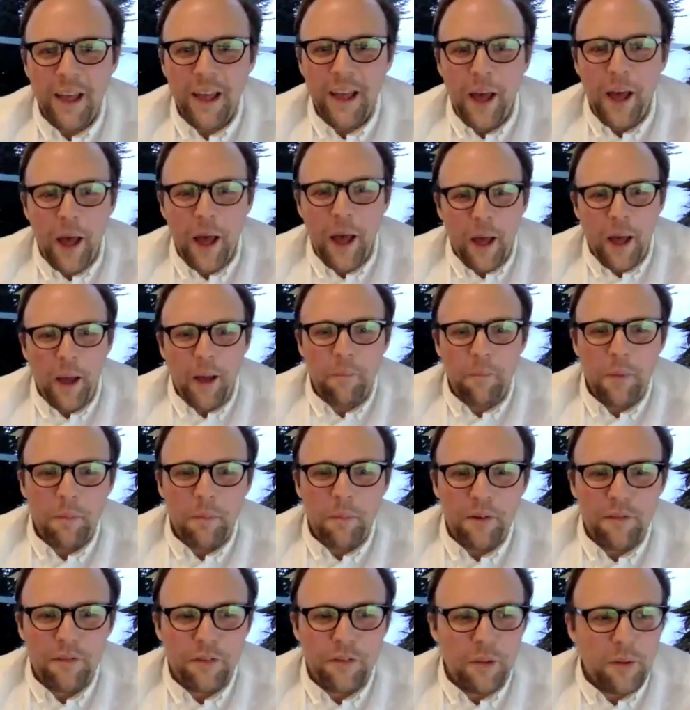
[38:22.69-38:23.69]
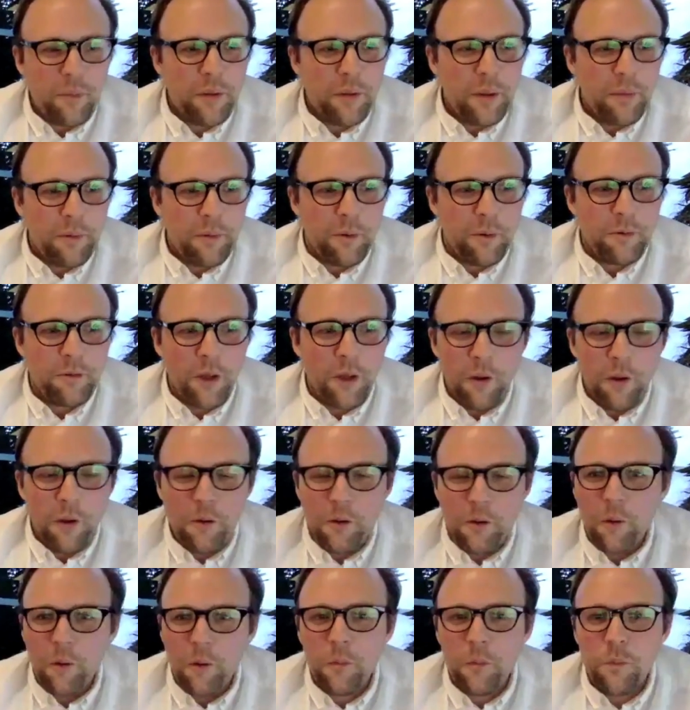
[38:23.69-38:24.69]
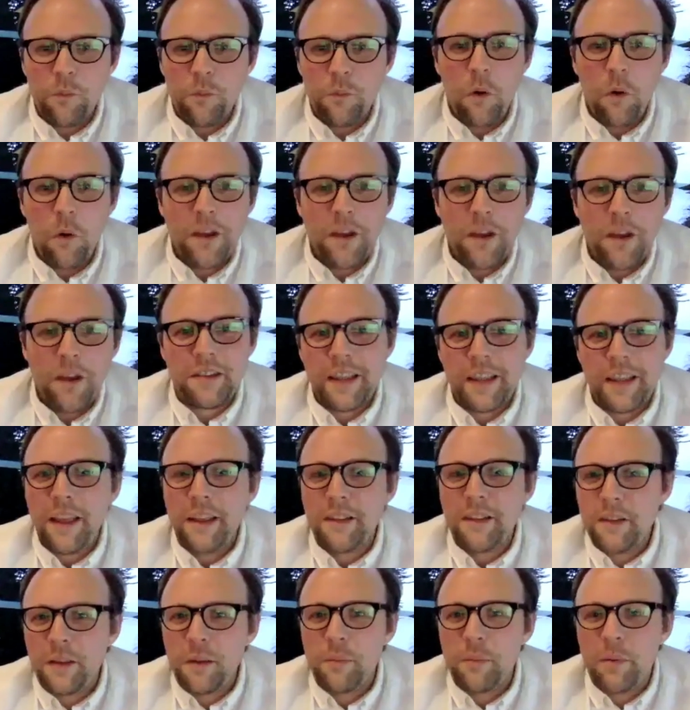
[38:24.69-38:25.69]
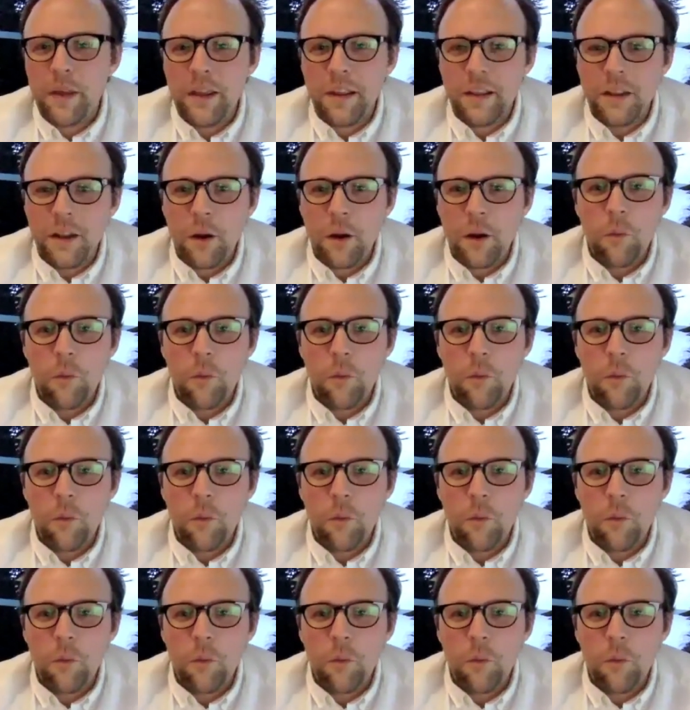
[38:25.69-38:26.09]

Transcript: But for the people who don't know, what is a KTP?